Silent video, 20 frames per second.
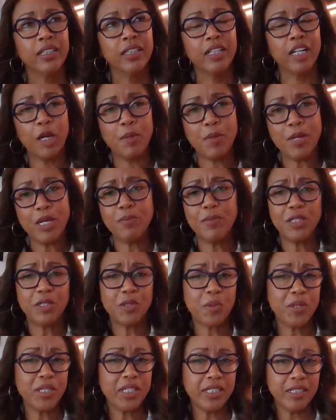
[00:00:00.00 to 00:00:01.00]
In
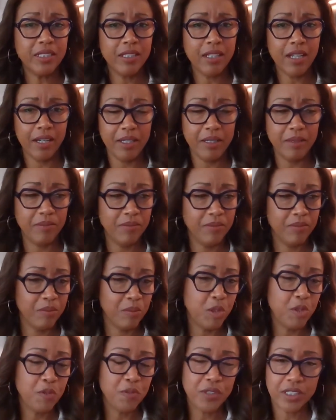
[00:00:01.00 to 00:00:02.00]
between, I
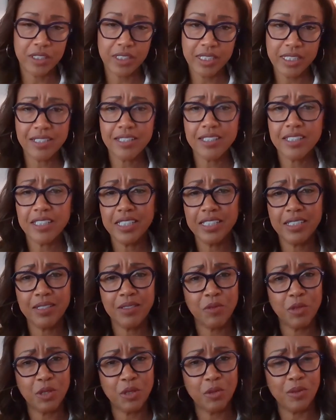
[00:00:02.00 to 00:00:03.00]
moved to Italy
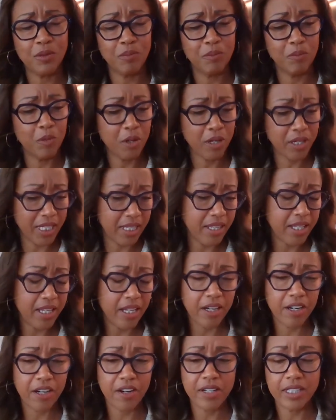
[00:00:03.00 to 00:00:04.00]
and was working
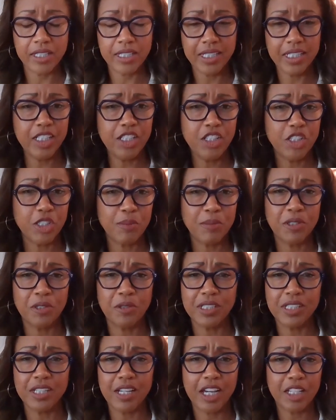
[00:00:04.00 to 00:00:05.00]
there, and in Egypt
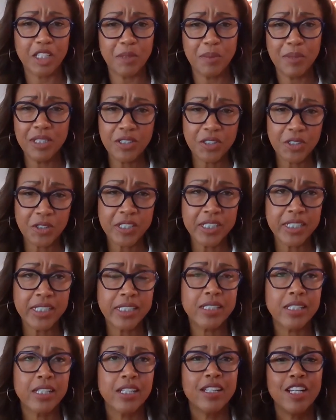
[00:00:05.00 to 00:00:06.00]
doing
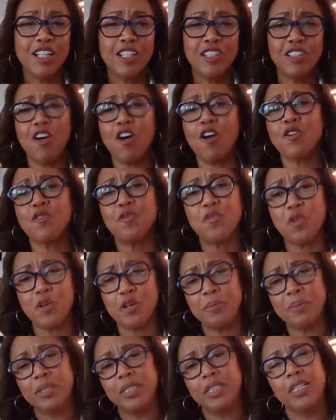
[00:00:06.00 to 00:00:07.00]
documentaries, long
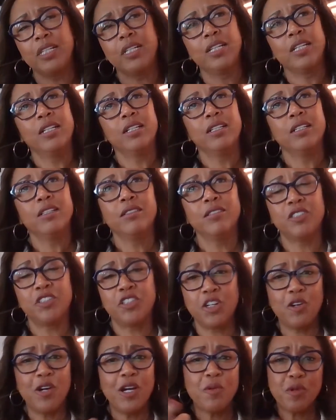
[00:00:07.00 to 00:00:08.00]
form. The
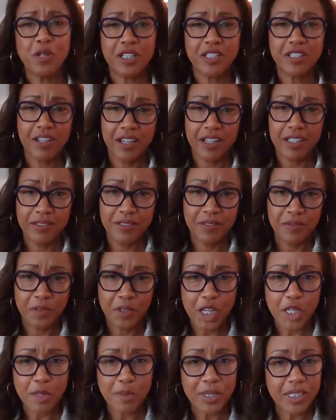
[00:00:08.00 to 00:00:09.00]
show I worked on
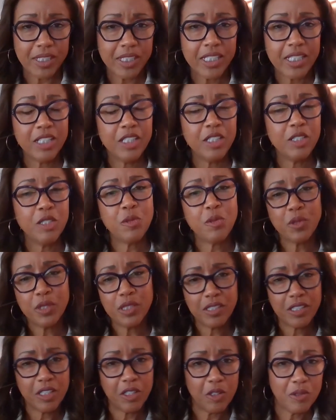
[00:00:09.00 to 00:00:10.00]
for ABC
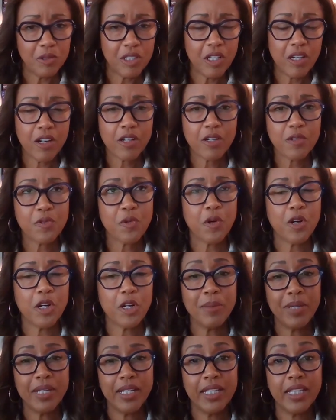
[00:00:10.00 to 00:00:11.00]
was, longer
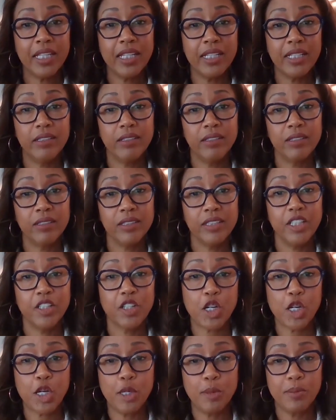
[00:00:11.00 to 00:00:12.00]
form. And then here
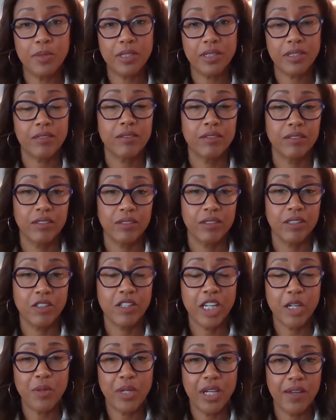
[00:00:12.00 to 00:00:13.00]
comes,
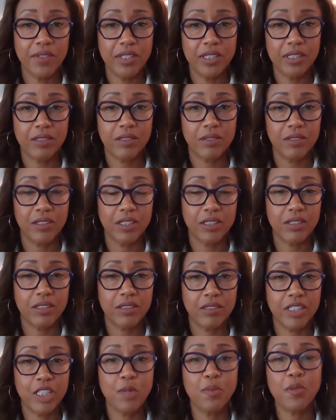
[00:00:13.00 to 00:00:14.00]
okay, we have
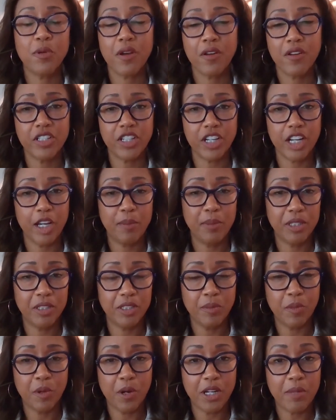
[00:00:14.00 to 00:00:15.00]
this temporary job at
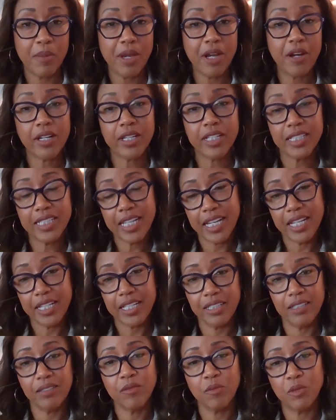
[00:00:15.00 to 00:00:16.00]
Good Morning America.
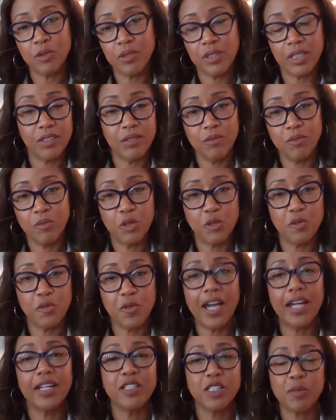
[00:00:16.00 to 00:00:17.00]
Take it, and we'll
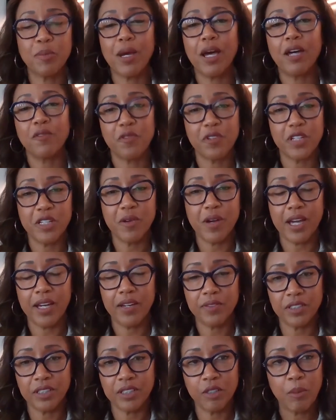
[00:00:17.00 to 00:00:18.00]
find a spot for you
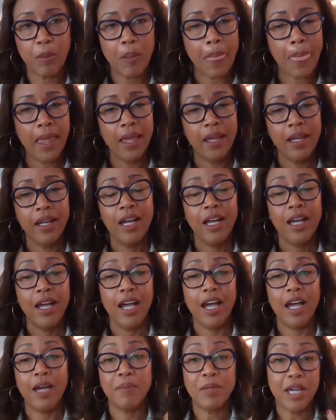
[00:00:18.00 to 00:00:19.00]
after.
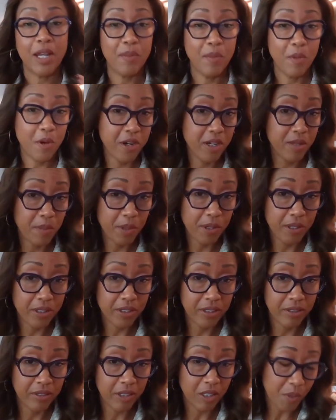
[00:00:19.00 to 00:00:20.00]
I'm not a morning
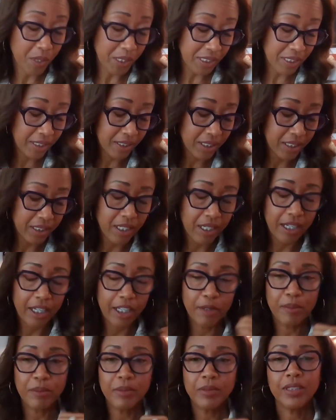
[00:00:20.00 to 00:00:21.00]
person, or I wasn't at the
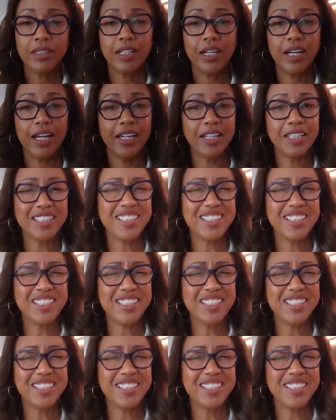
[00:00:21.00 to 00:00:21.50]
time. I